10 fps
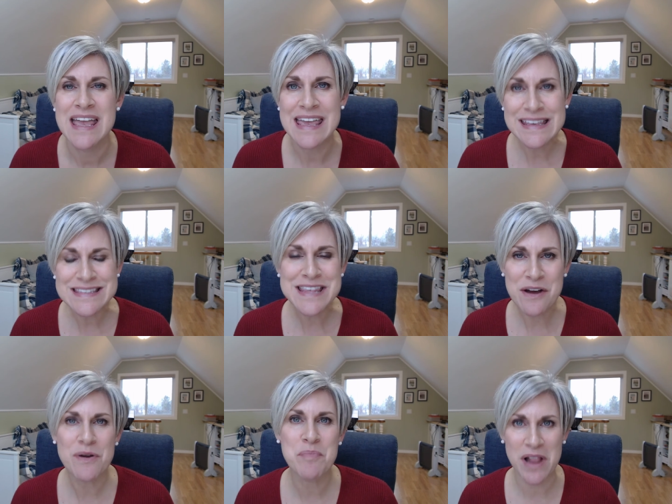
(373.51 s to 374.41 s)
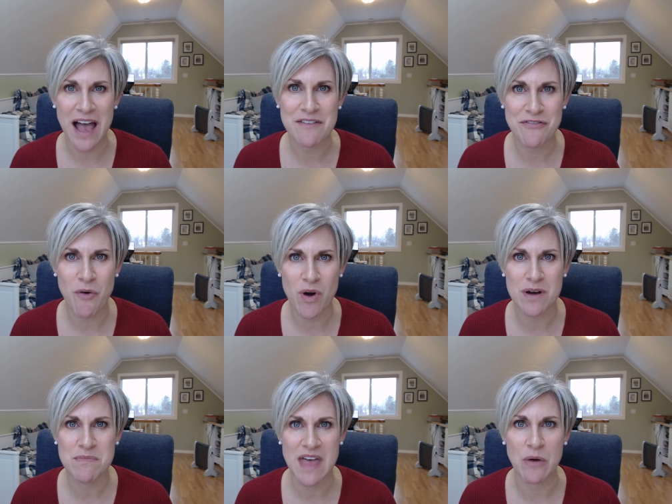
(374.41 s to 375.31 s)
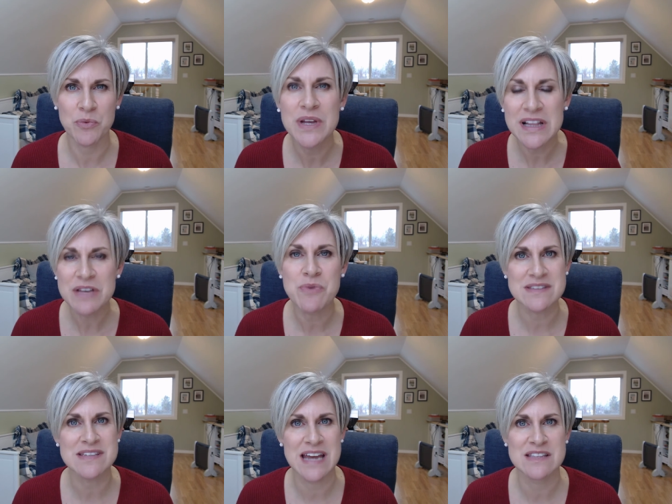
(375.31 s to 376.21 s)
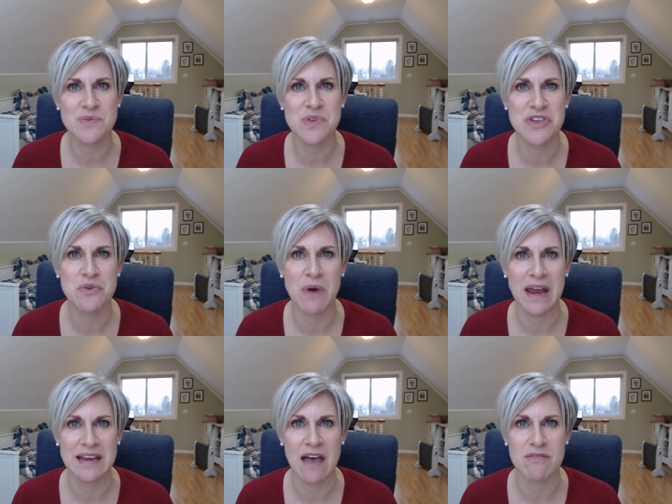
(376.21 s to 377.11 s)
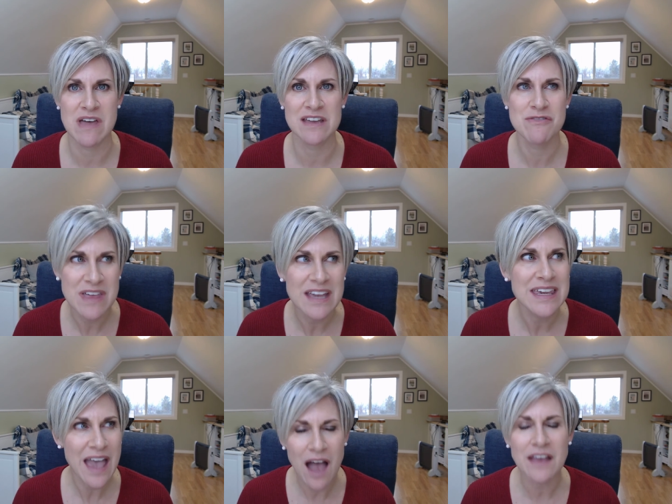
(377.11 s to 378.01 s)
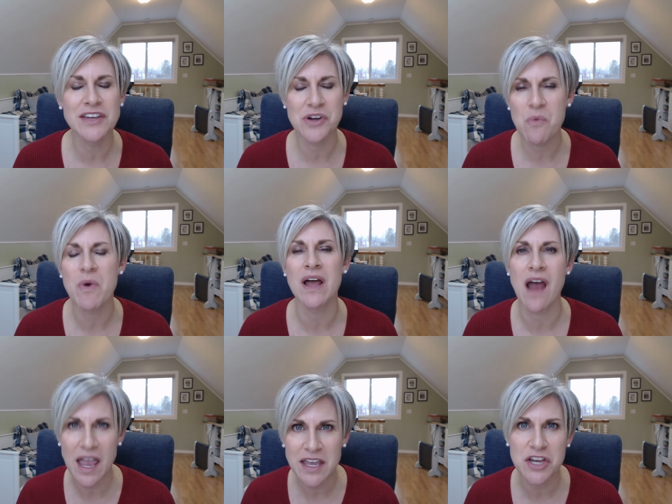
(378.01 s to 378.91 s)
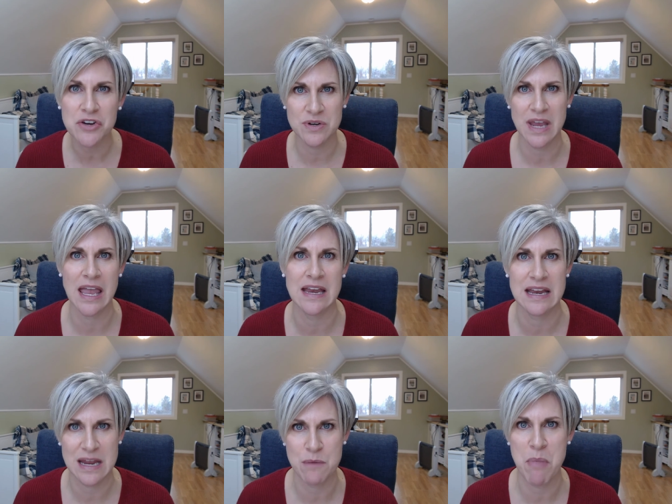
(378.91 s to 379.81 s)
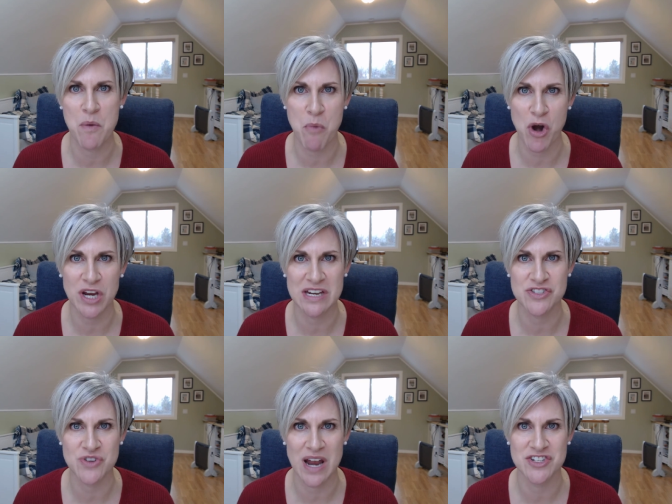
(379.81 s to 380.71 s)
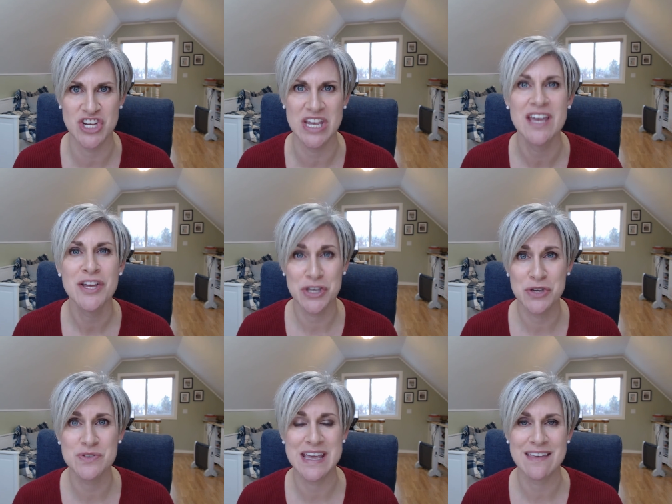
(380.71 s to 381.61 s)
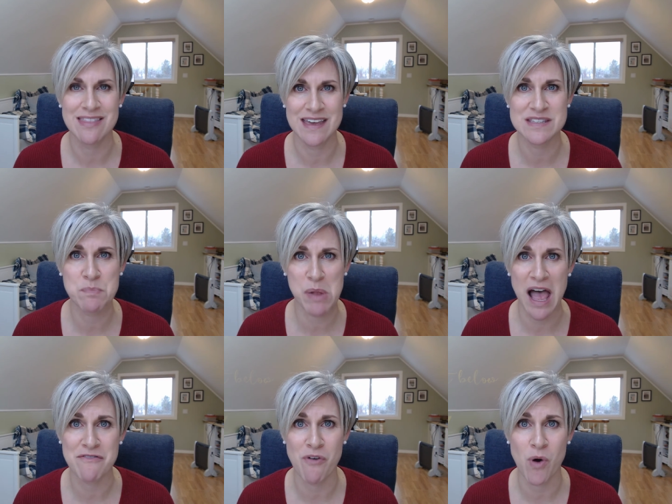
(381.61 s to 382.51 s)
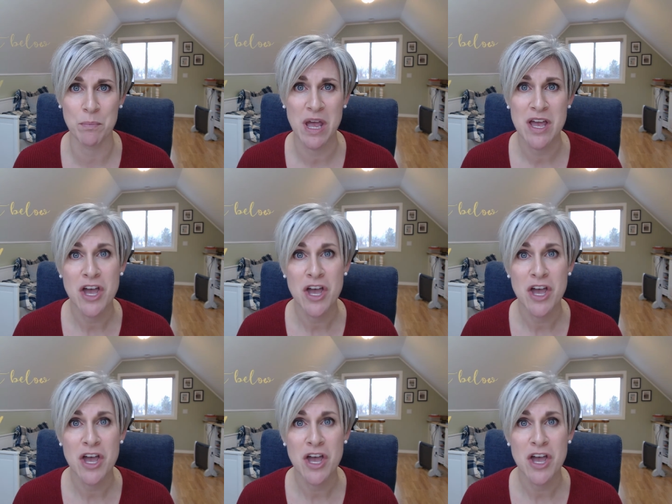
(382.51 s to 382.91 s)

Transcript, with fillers: Is there a platform that really resonates with you right now that you think, yeah, you know what? I can create an inbound marketing strategy using this platform.